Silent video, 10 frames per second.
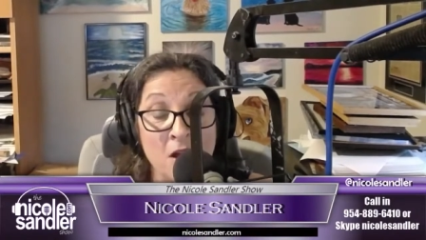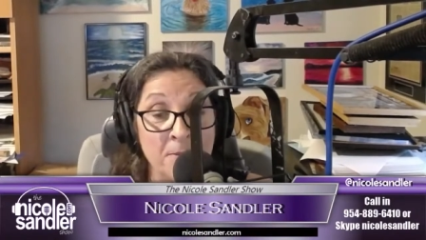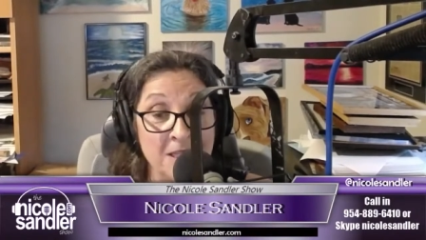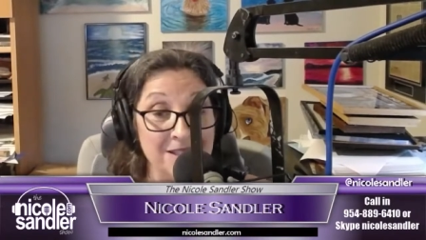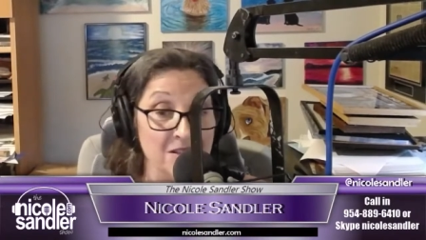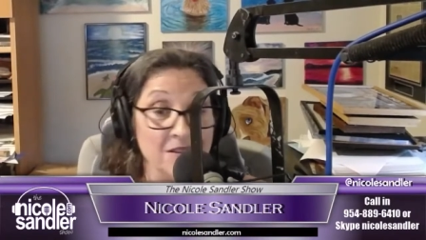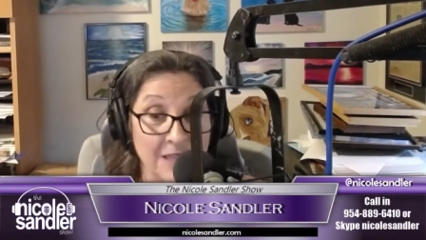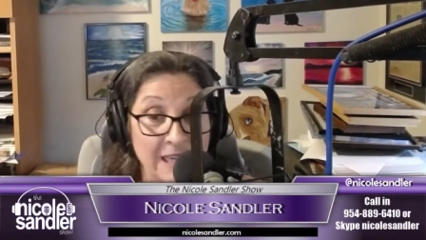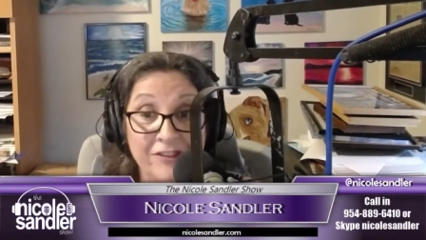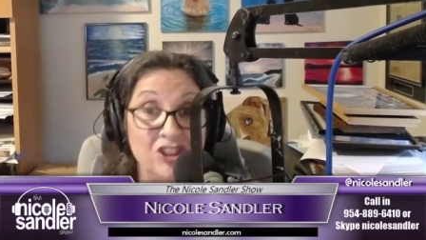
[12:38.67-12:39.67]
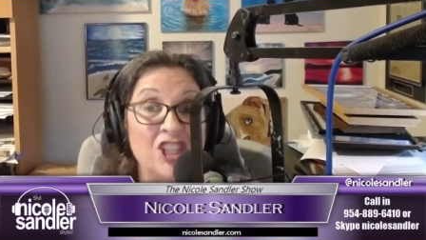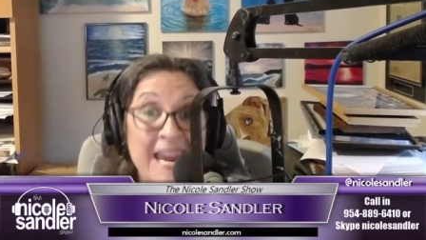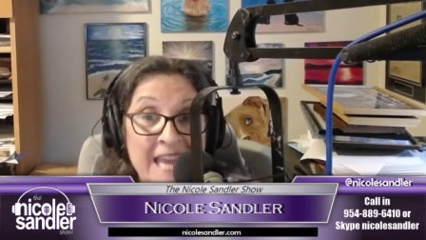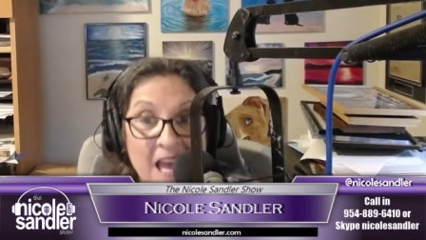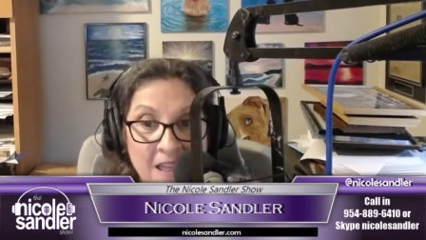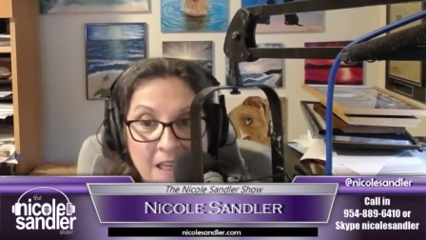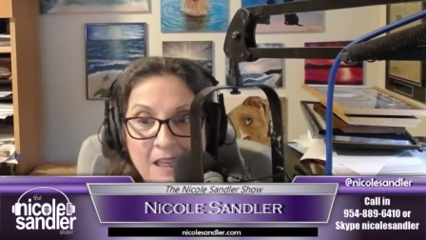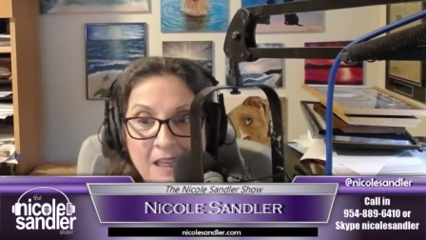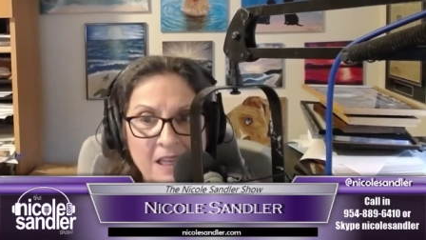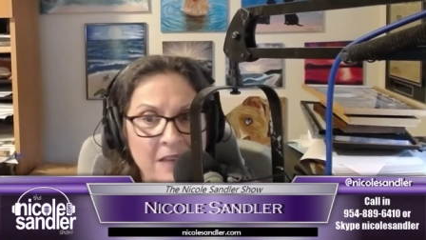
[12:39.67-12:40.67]
companies to leave China,
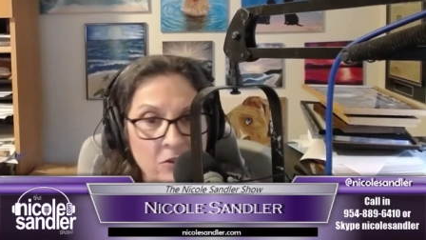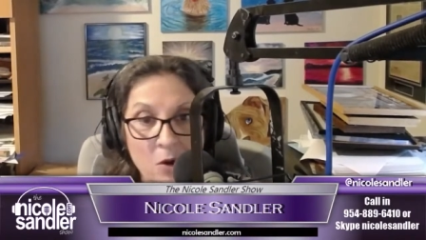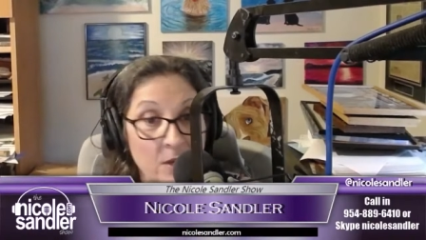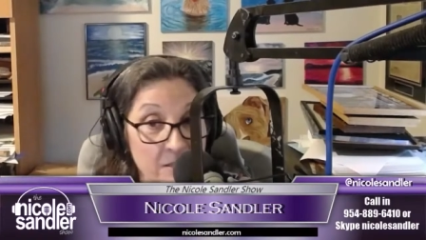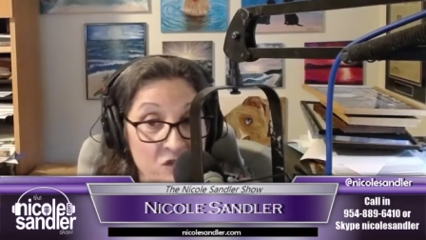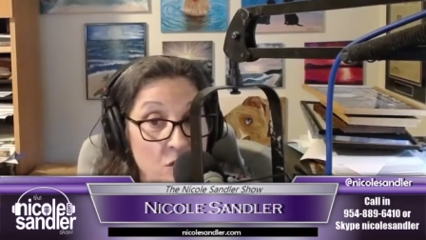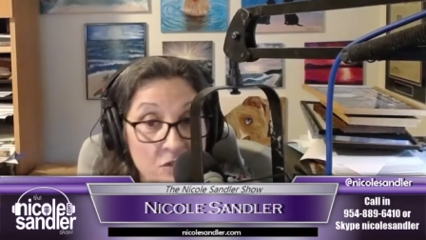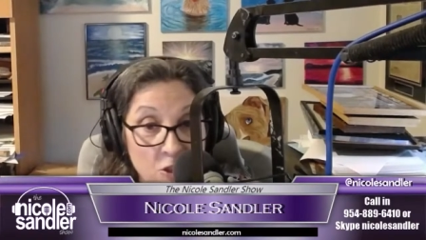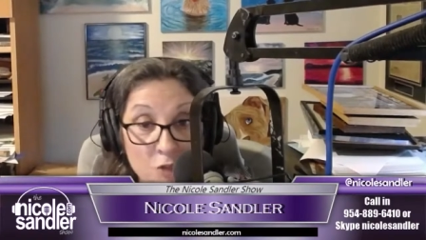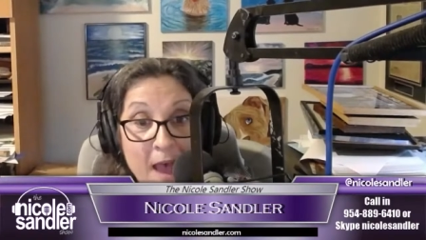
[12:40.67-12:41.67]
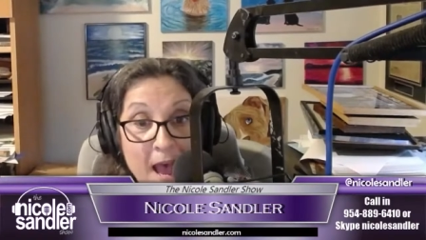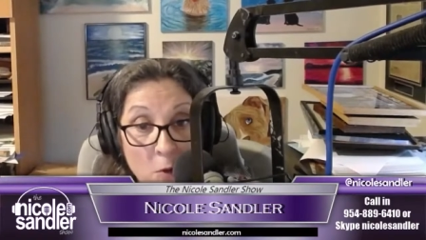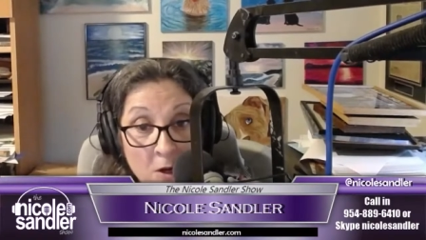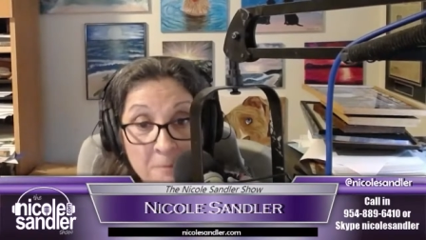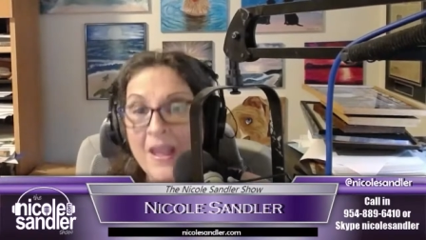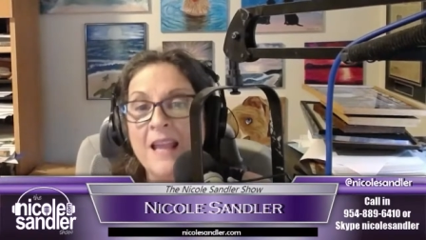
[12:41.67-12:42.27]
even though he has no such power.